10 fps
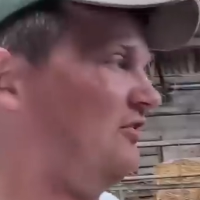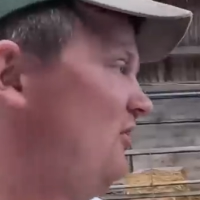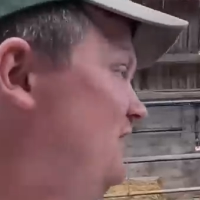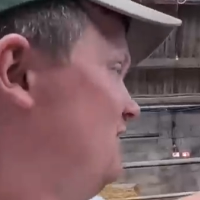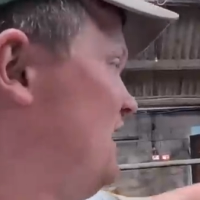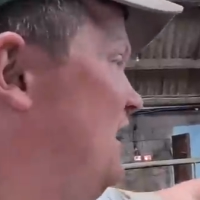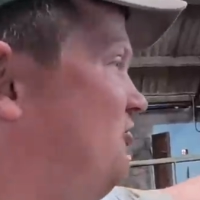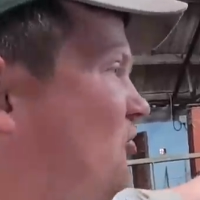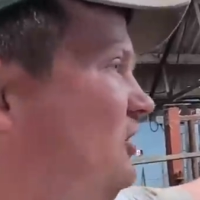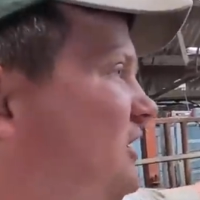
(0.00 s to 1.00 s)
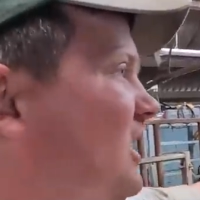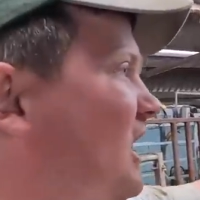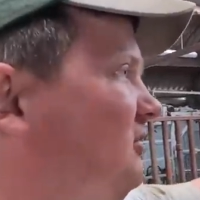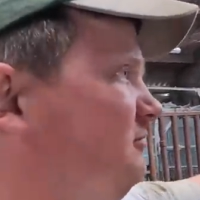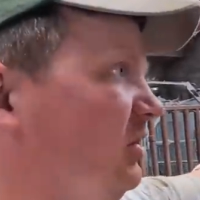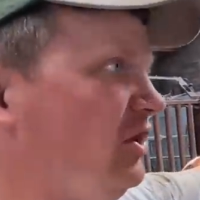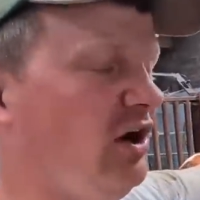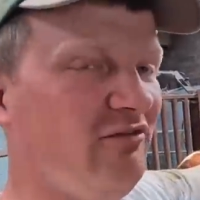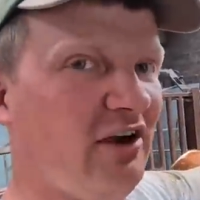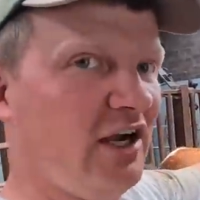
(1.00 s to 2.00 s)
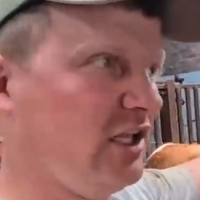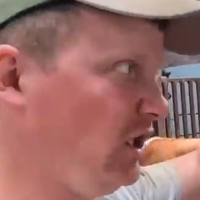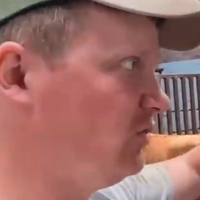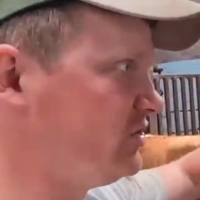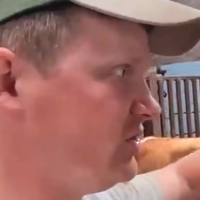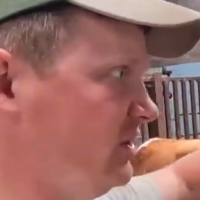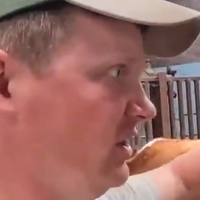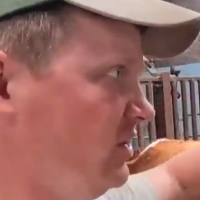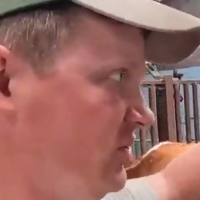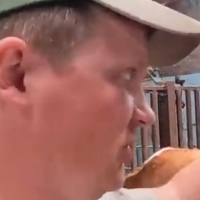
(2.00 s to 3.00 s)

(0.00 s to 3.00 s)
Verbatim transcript: so these guys are all in calf, but they're not very close to